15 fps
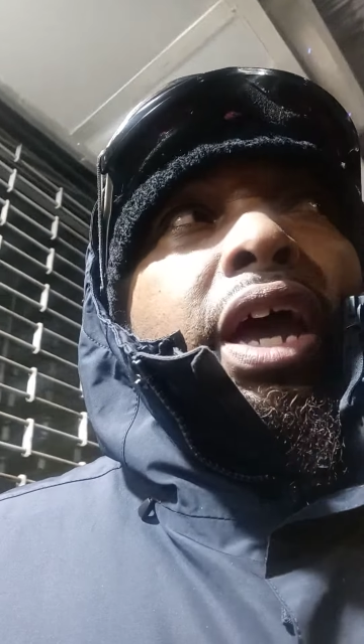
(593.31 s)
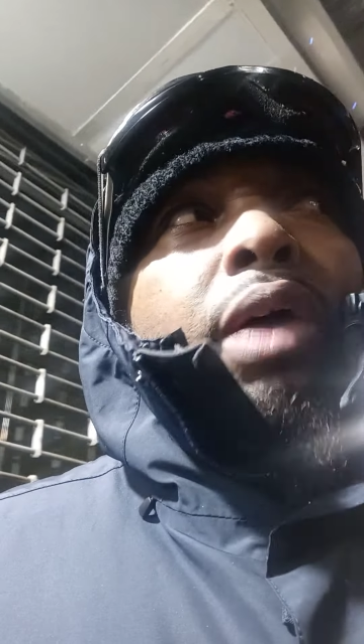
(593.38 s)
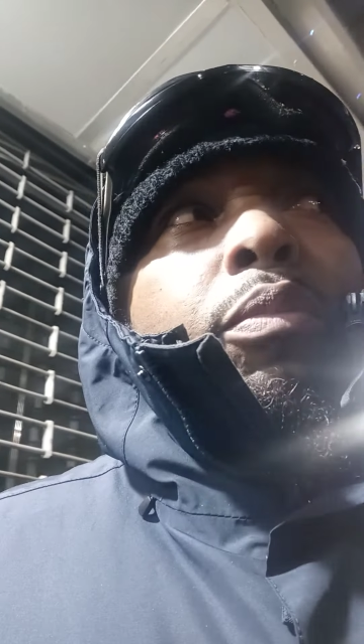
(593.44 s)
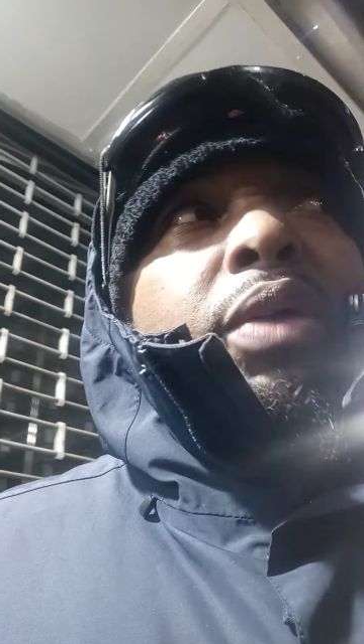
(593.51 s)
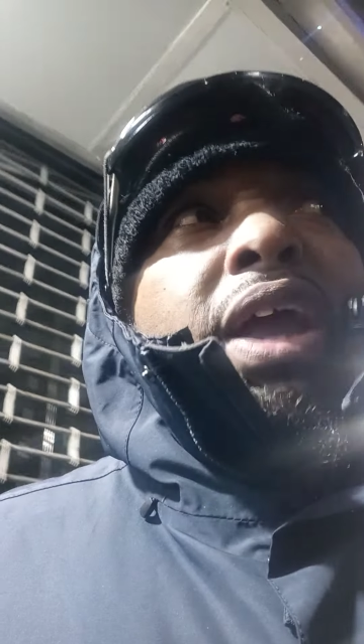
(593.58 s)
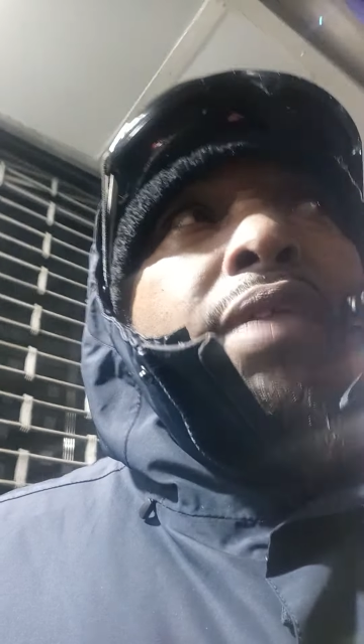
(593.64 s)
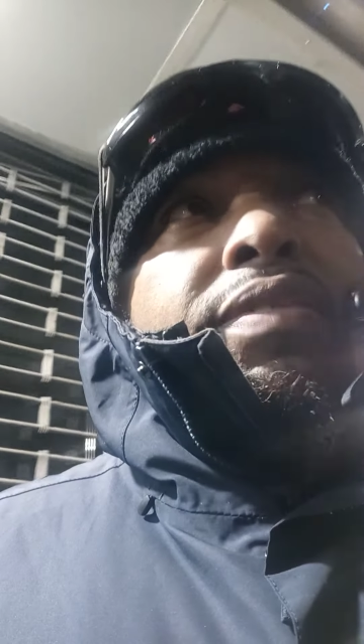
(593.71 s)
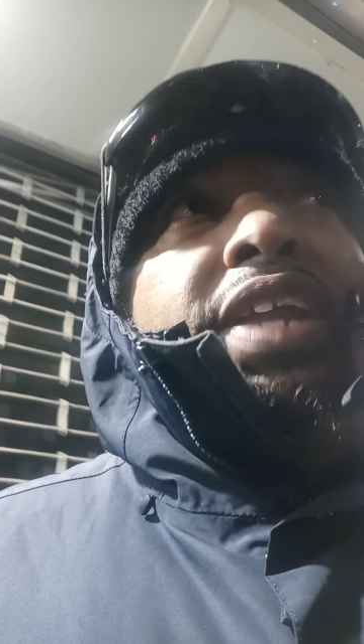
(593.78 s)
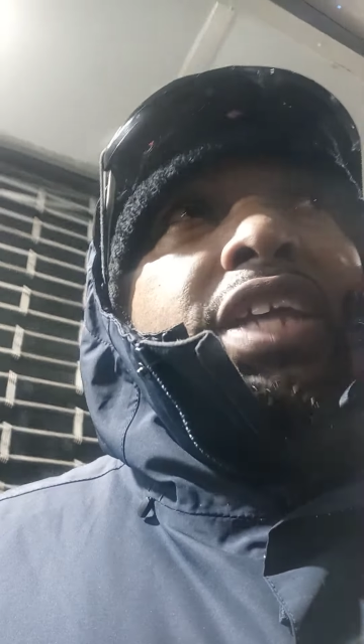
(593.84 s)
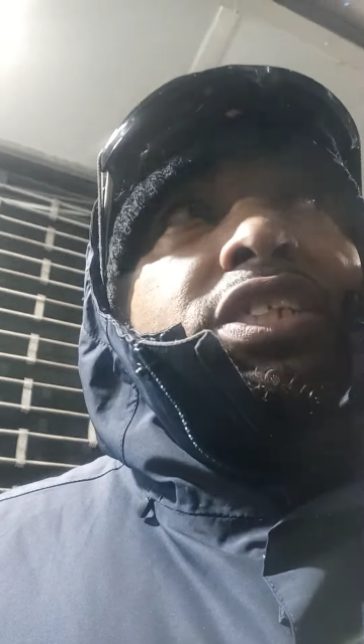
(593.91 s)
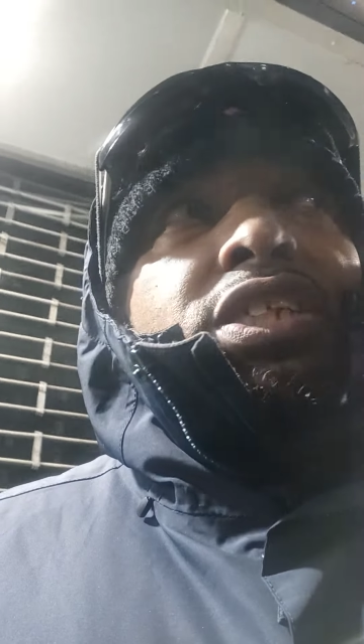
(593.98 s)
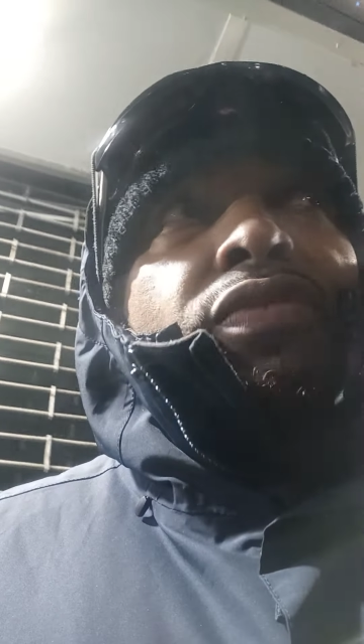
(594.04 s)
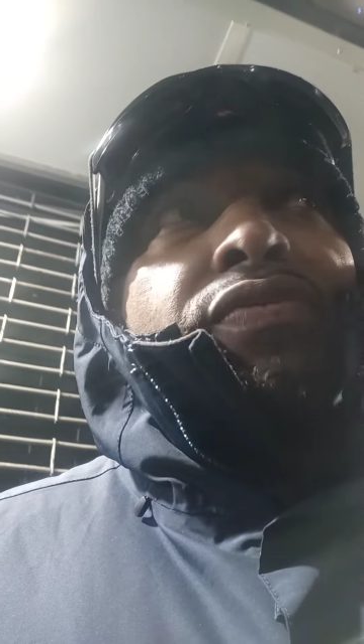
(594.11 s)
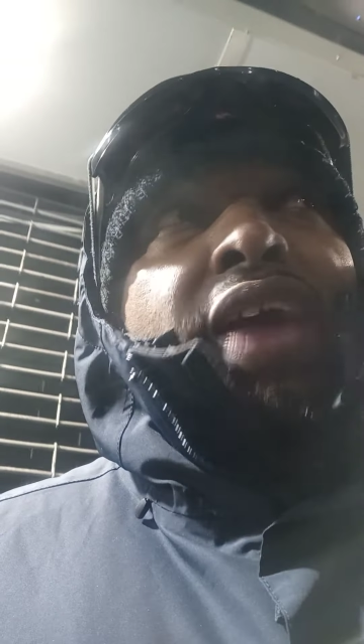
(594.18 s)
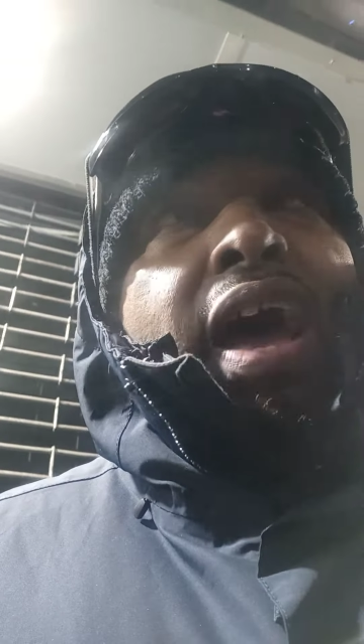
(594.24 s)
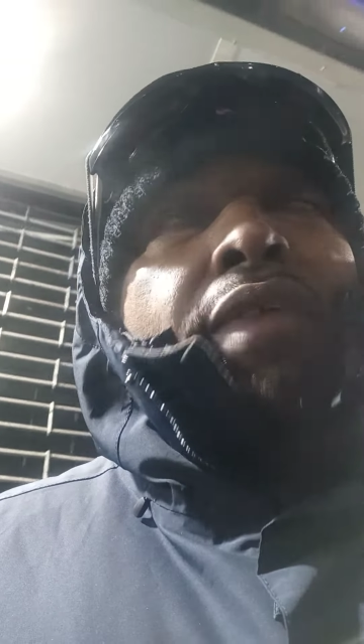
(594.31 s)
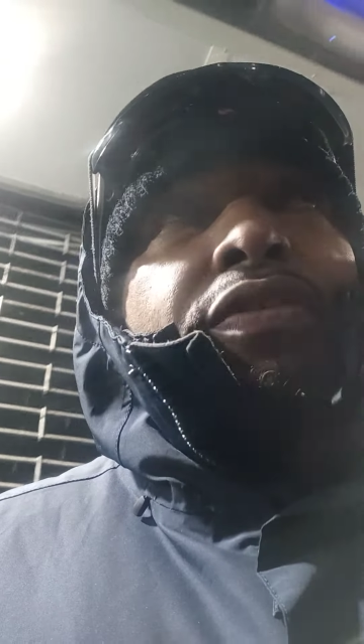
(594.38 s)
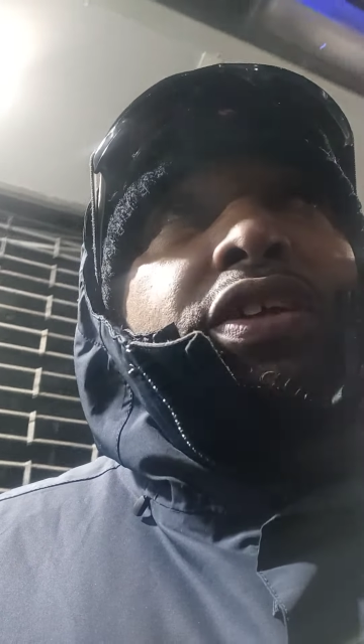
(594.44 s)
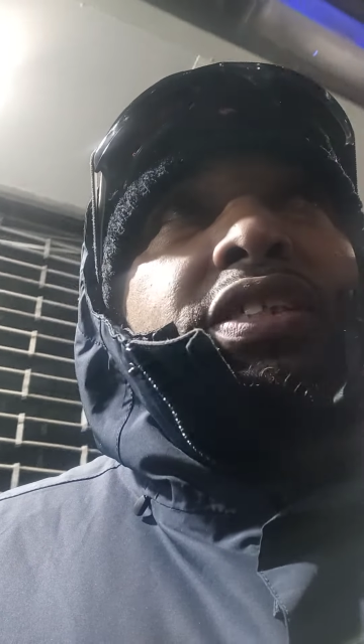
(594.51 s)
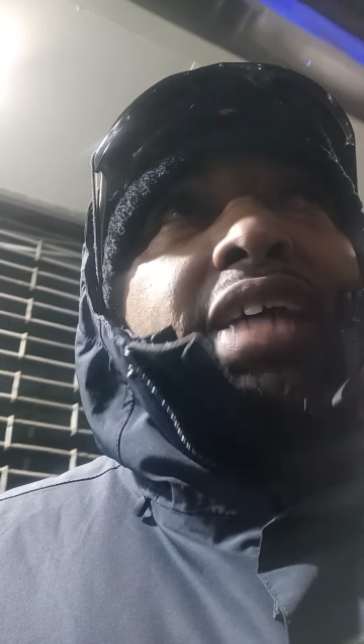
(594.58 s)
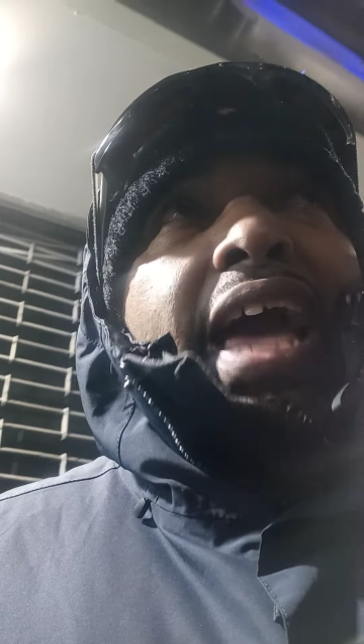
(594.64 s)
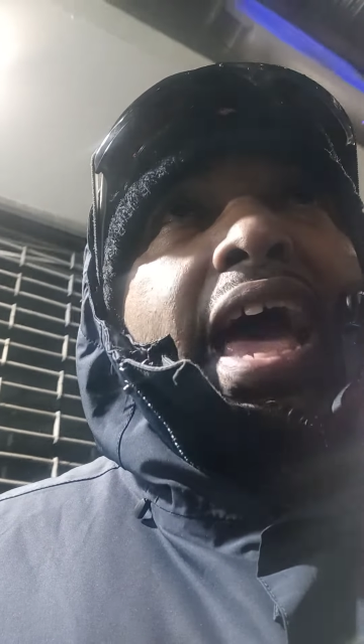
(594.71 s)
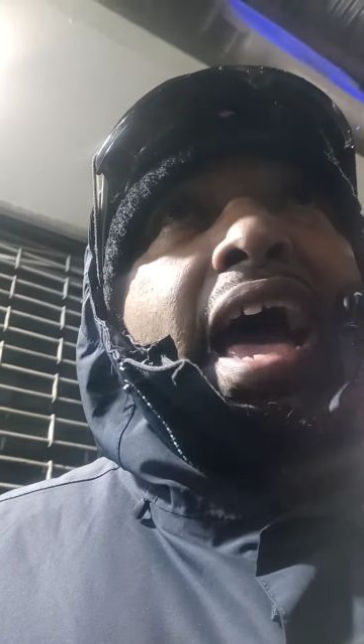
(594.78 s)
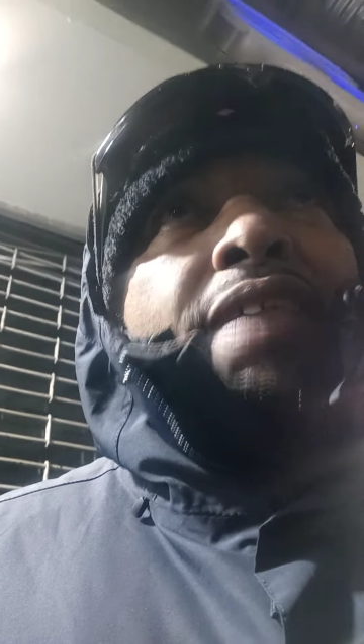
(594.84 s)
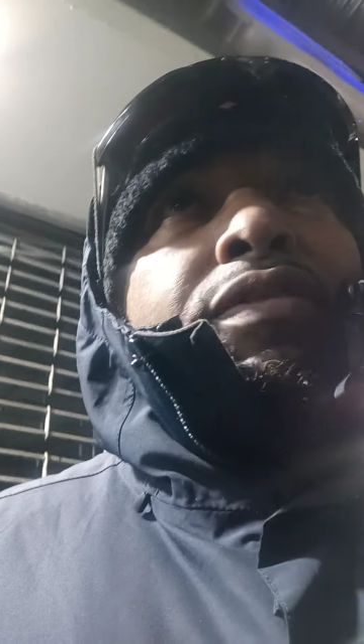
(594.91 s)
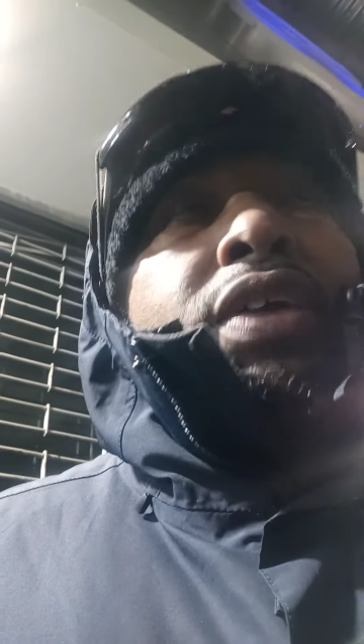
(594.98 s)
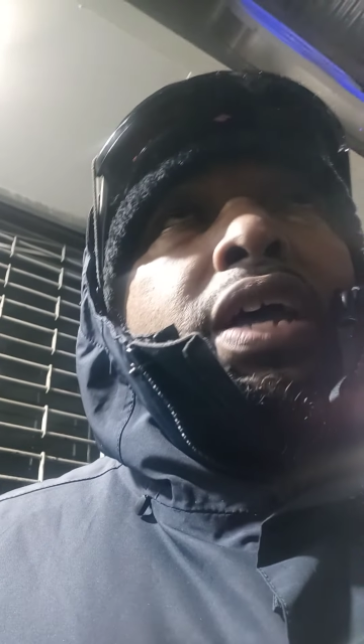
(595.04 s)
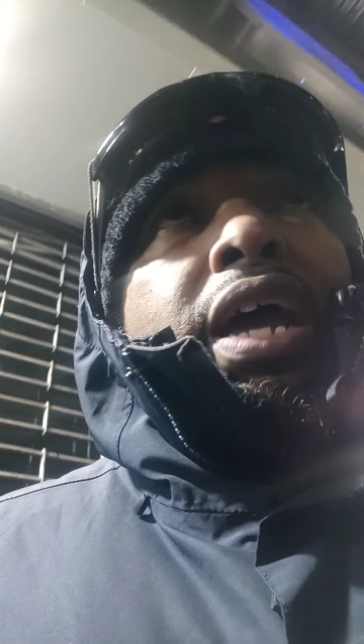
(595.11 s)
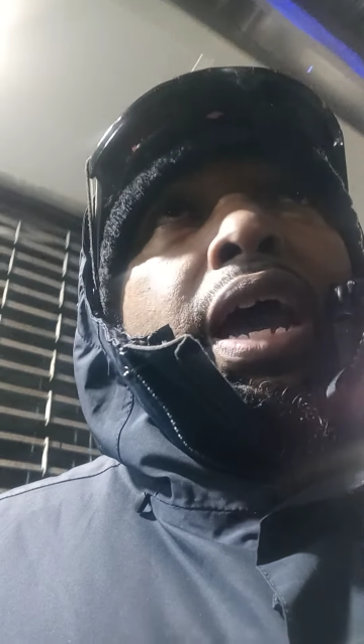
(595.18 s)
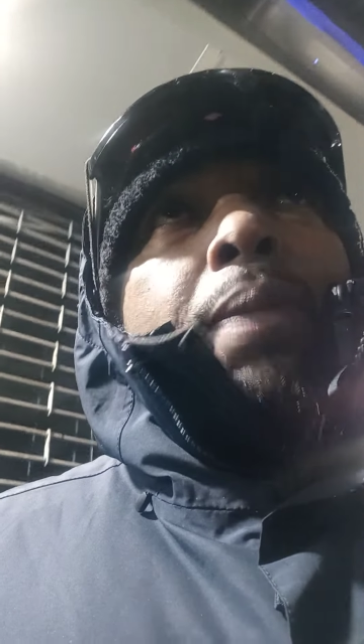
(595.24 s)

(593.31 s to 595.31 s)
and whatever they surroundings have.